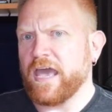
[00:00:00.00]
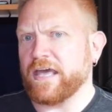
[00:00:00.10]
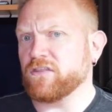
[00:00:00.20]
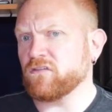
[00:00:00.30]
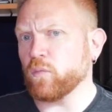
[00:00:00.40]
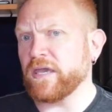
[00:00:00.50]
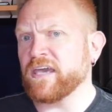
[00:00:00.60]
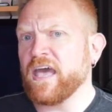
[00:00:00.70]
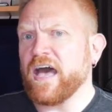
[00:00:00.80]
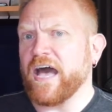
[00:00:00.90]
And this
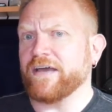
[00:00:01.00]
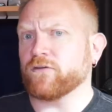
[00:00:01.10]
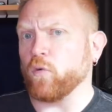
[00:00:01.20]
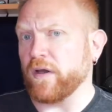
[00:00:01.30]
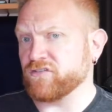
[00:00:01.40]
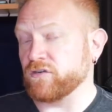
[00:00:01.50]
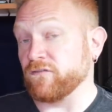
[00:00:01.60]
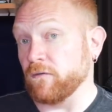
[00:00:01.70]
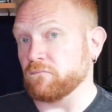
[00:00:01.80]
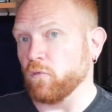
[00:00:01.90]
week, I have a question
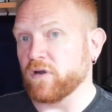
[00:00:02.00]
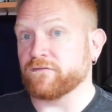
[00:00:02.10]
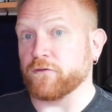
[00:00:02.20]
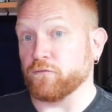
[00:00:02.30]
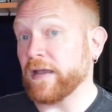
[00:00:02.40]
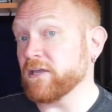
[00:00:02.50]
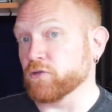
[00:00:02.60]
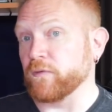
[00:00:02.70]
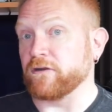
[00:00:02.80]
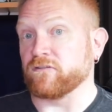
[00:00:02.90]
from one of the
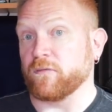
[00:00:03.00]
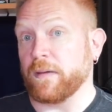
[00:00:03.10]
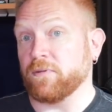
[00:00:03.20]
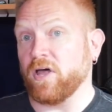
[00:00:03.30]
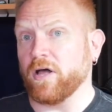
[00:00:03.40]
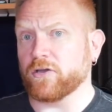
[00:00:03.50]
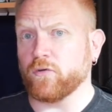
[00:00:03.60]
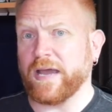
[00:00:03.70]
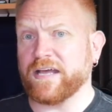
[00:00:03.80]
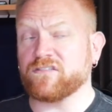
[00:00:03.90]
regular readers on my blog
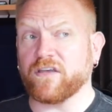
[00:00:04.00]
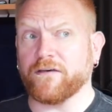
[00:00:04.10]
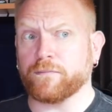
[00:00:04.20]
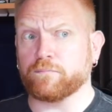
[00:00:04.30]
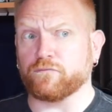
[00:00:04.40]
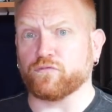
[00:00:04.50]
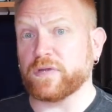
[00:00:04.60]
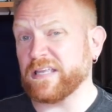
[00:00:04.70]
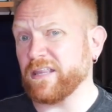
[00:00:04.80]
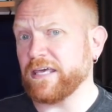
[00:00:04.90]
who has a
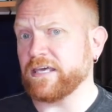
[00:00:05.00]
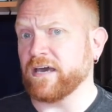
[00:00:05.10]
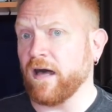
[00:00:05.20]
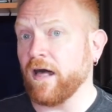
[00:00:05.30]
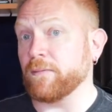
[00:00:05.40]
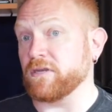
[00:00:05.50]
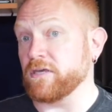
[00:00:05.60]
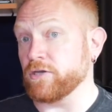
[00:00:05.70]
really common